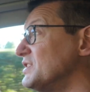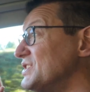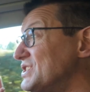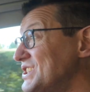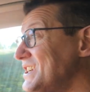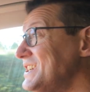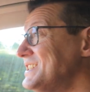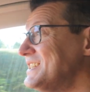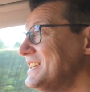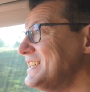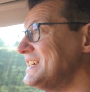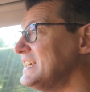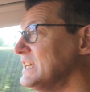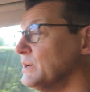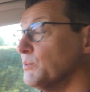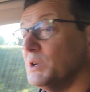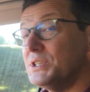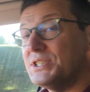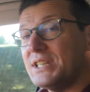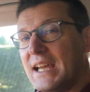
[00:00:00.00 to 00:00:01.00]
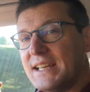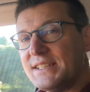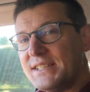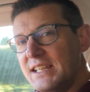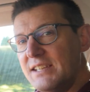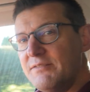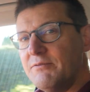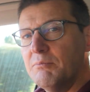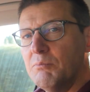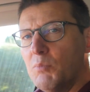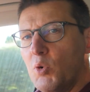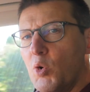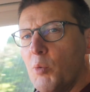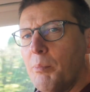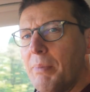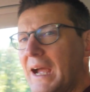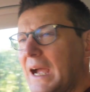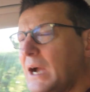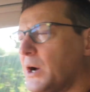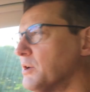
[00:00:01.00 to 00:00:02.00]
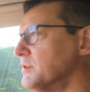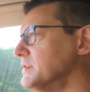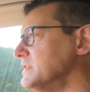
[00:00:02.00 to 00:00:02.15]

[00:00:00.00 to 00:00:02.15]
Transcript: the GTE, which has even more power